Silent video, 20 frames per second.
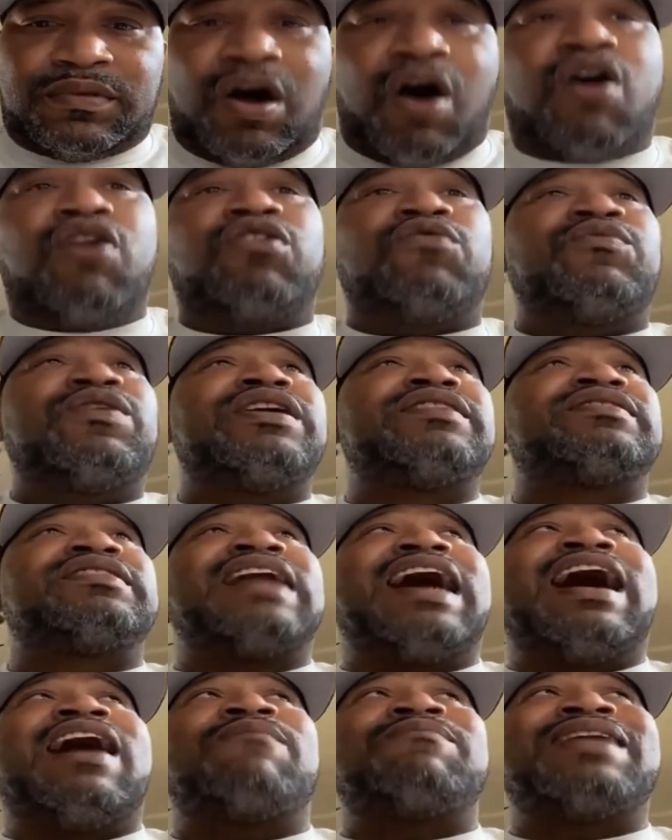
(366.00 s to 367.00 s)
Only
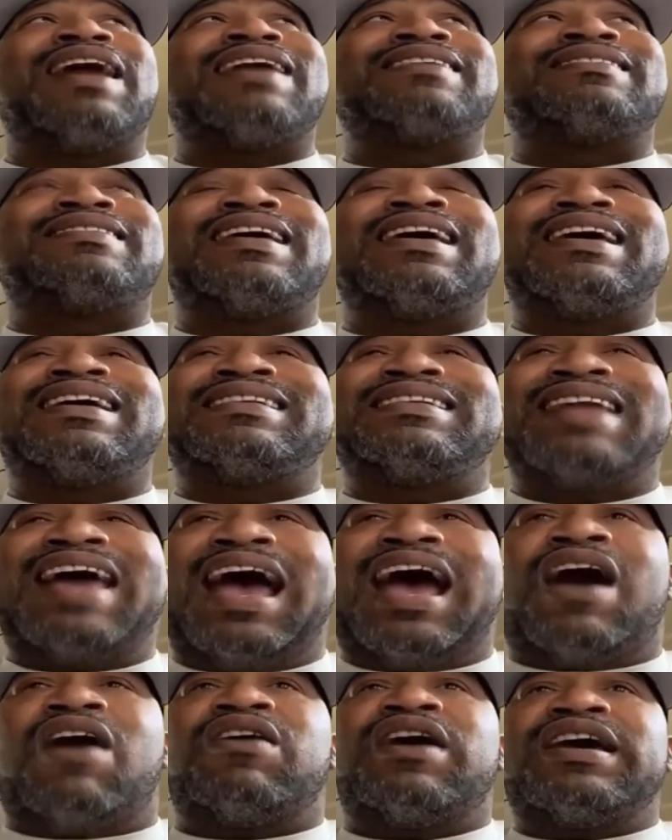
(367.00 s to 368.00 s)
reason I'm not dead
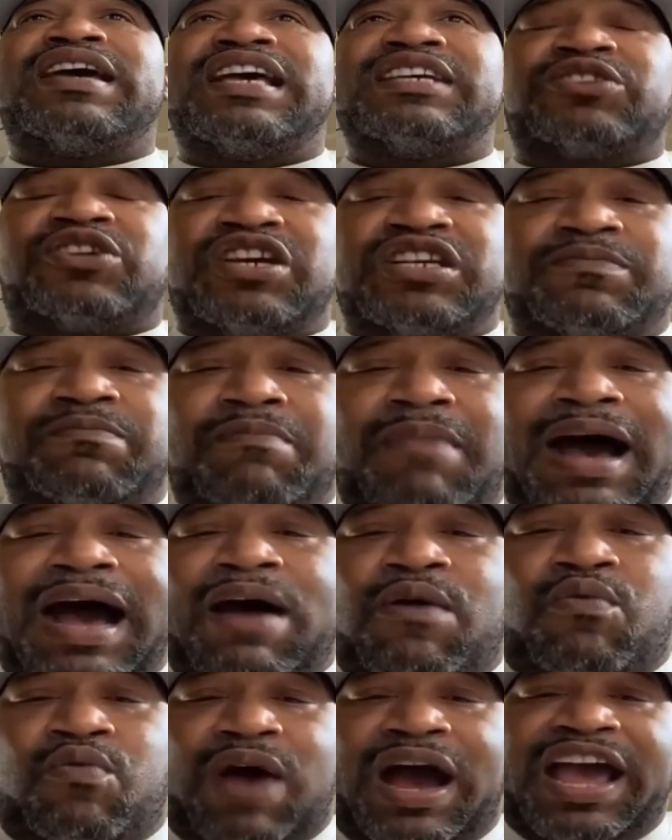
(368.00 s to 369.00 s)
now is because
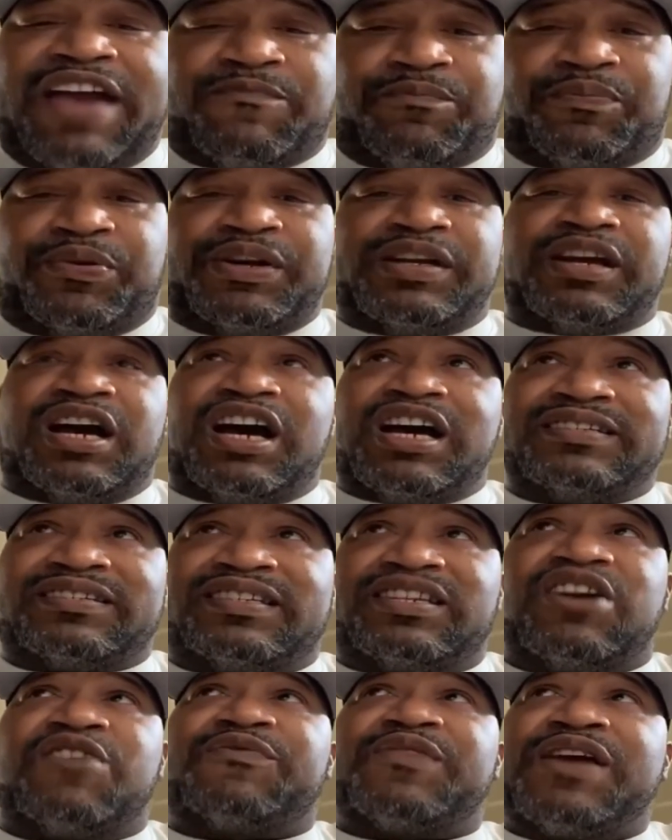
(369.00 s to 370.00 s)
my wife put
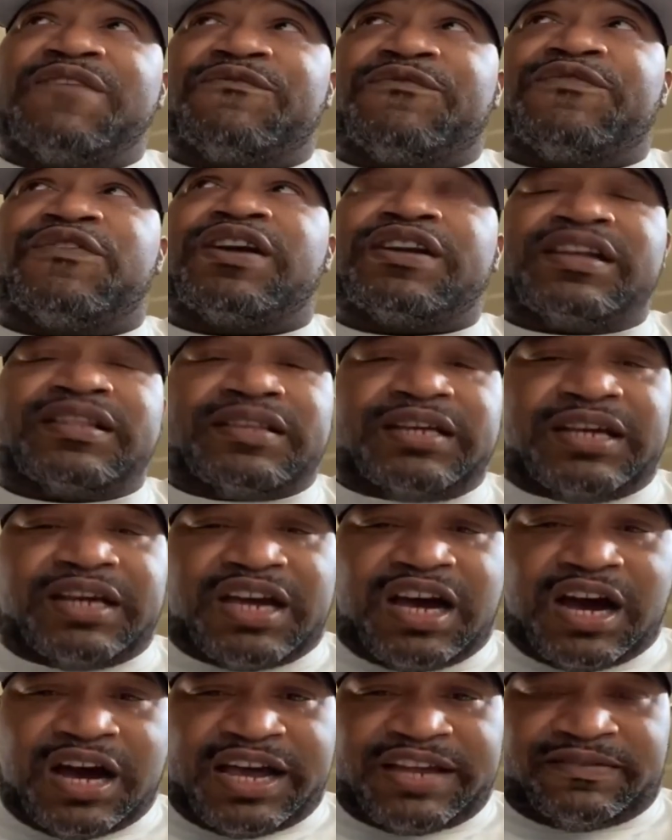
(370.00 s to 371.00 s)
herself in front of the
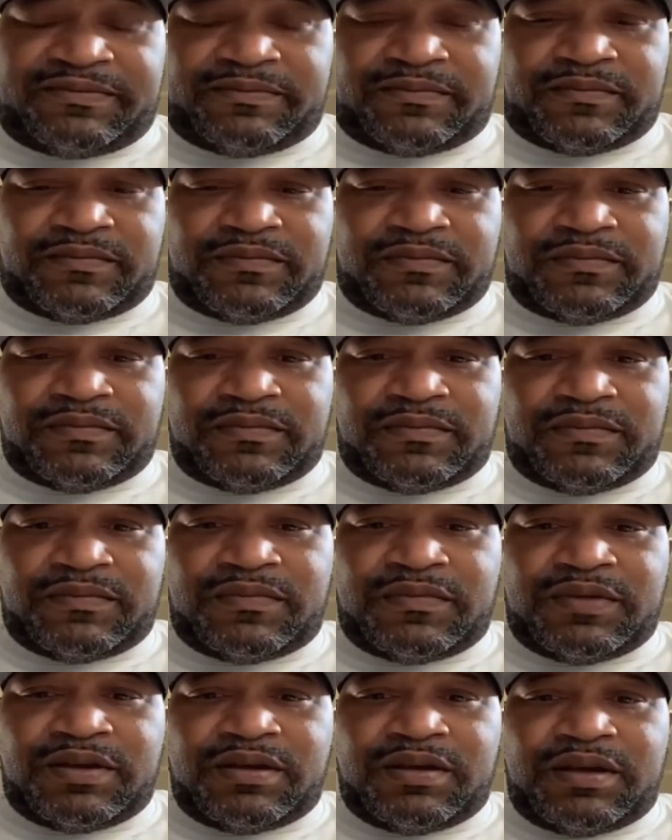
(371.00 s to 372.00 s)
gun
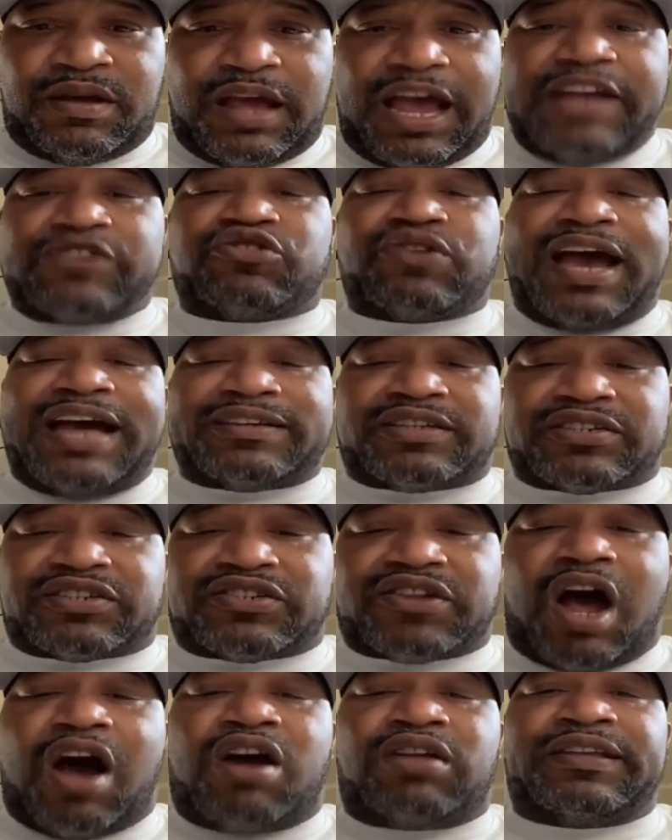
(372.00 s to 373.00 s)
and tried to
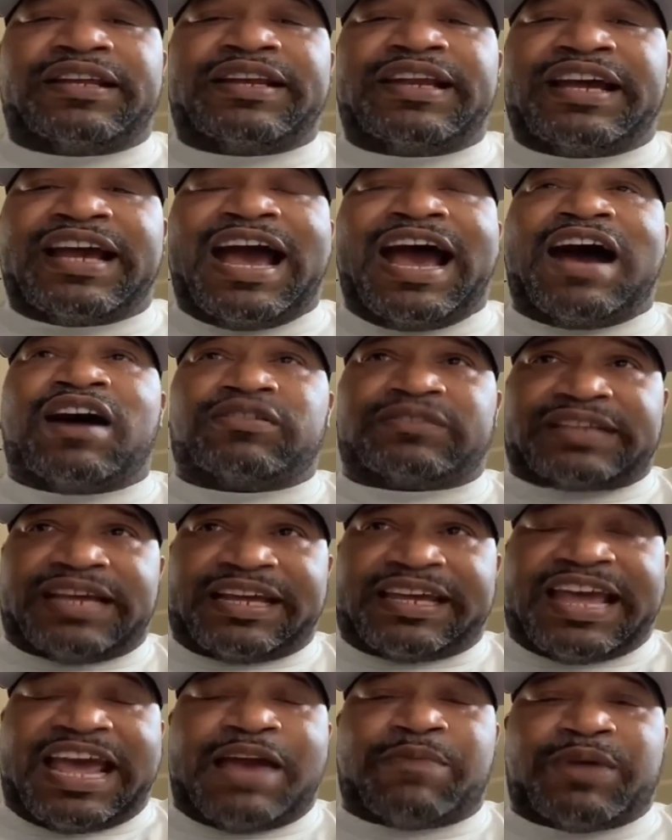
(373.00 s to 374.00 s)
stall a nigga out
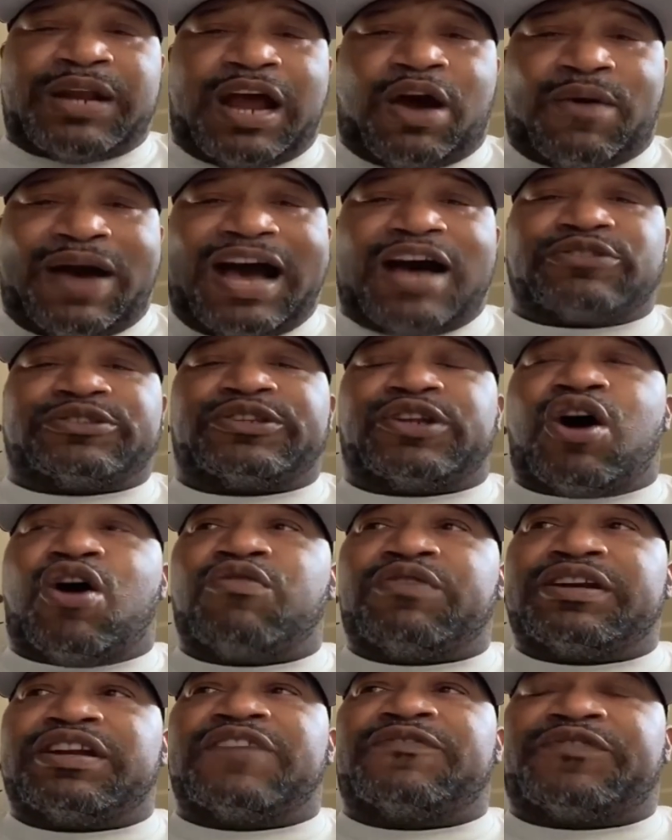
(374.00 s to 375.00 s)
that came in our house
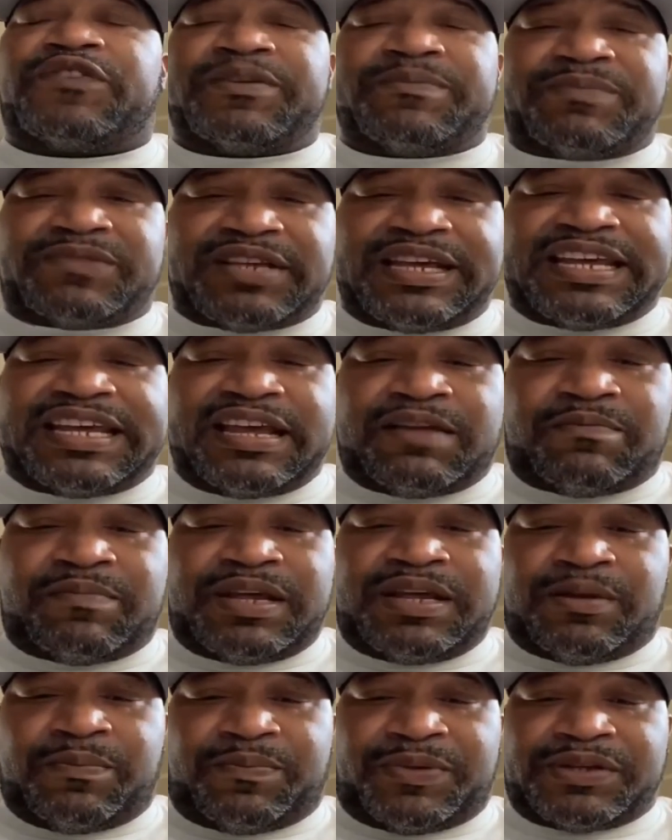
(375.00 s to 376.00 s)
long enough to get
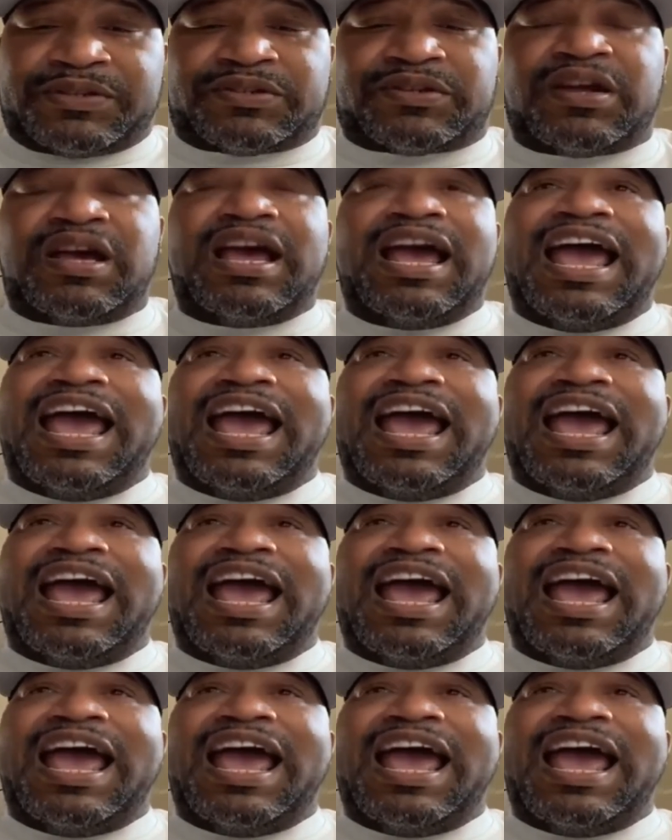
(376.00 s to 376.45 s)
me the pistol.